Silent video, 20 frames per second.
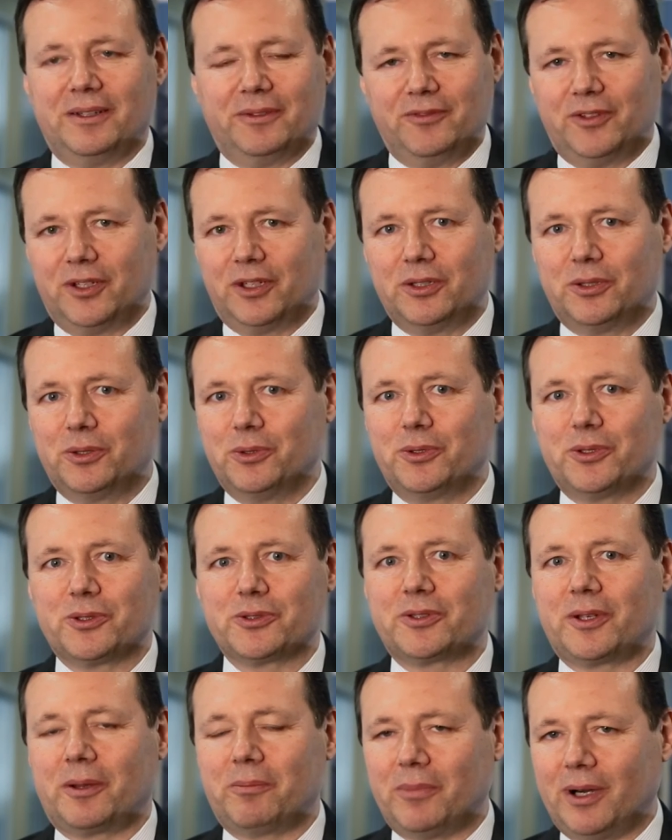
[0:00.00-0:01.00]
very
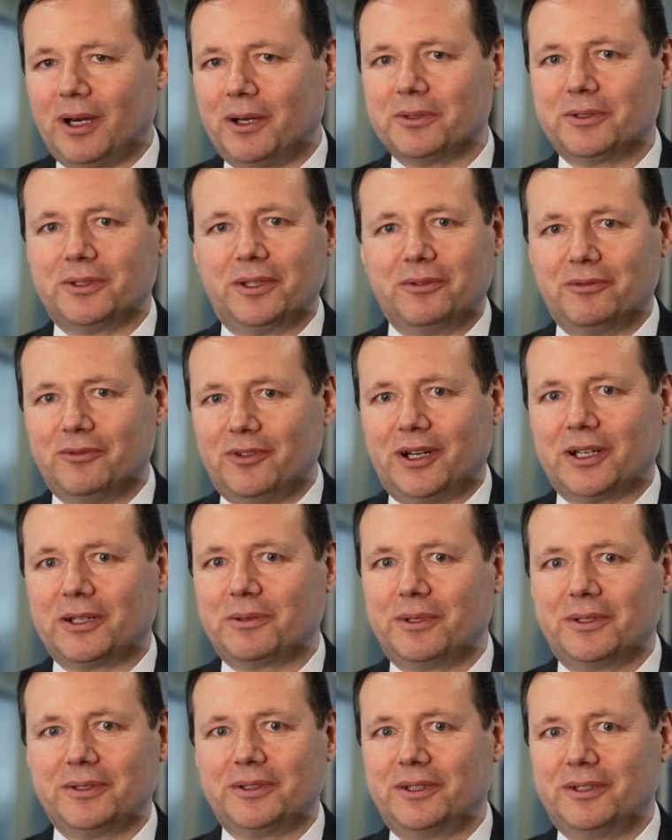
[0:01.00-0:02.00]
curious about the
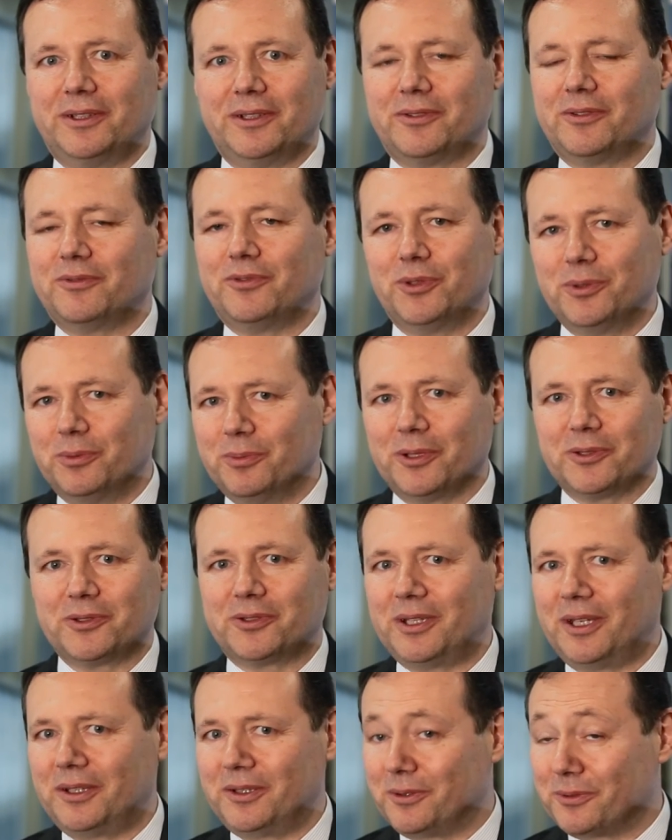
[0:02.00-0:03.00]
environment, this football
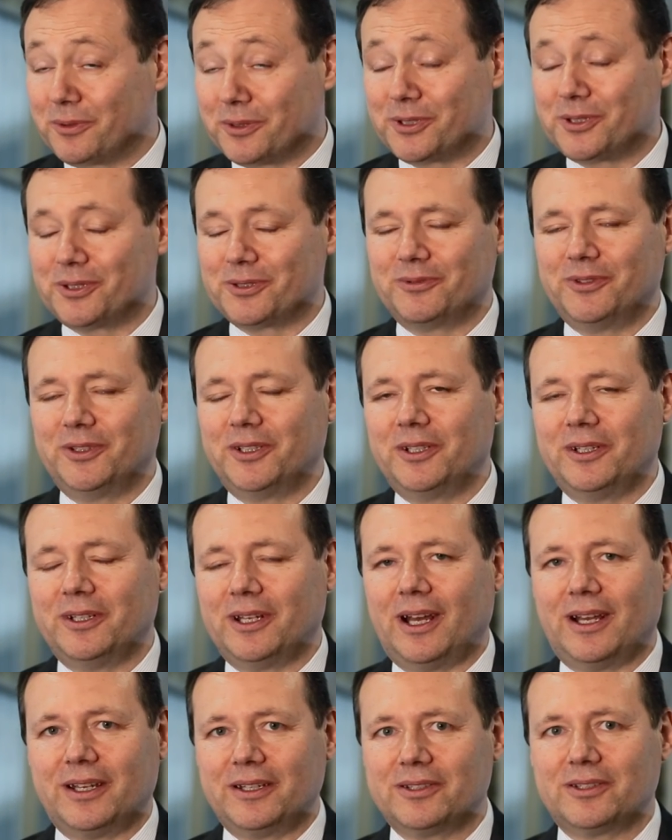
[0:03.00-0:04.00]
stadium, which is very
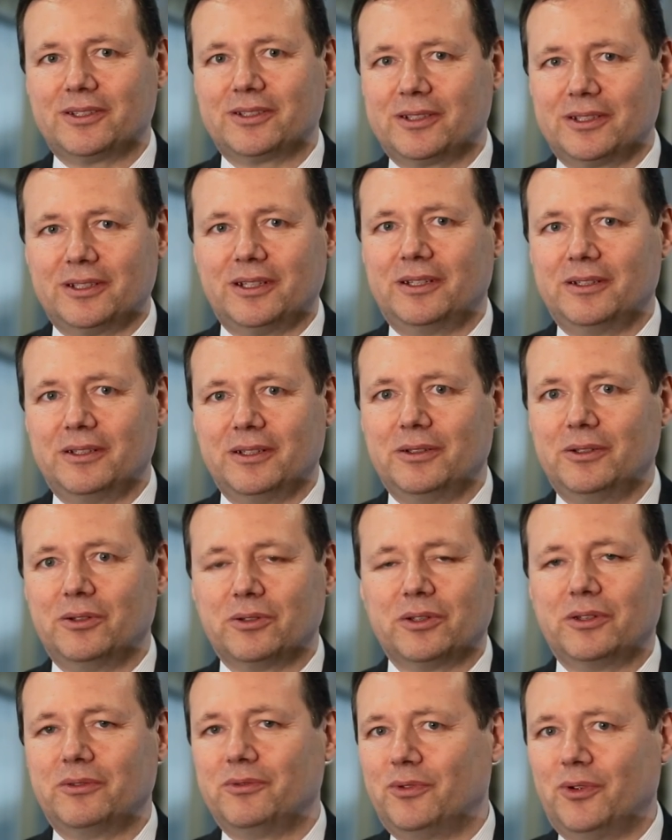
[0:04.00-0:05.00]
nice, and
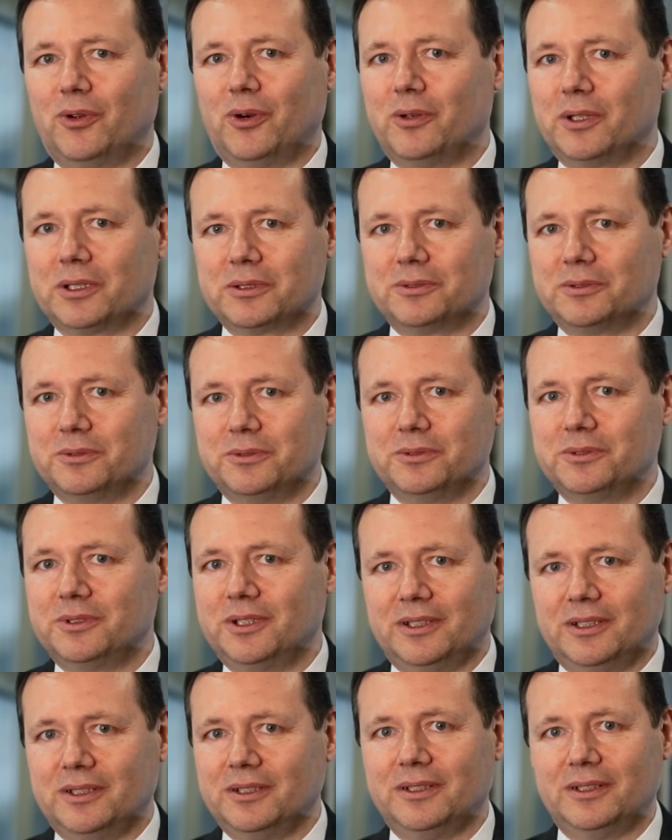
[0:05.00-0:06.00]
looking forward to
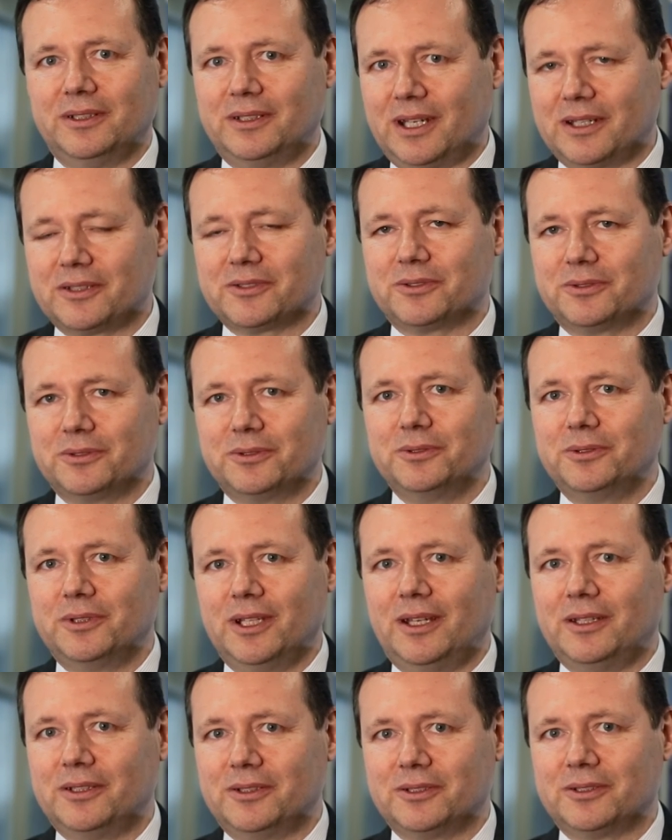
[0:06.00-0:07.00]
the next two
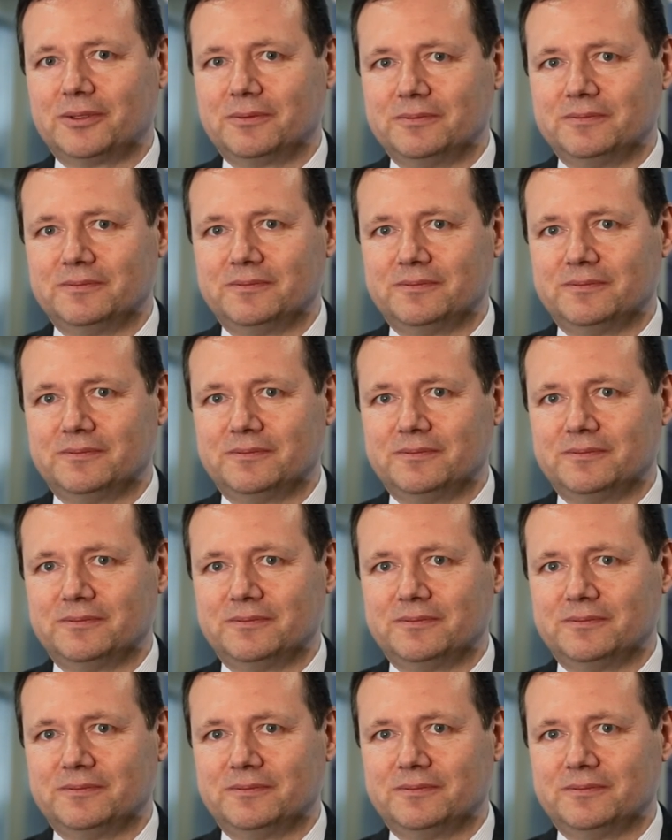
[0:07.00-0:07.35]
days.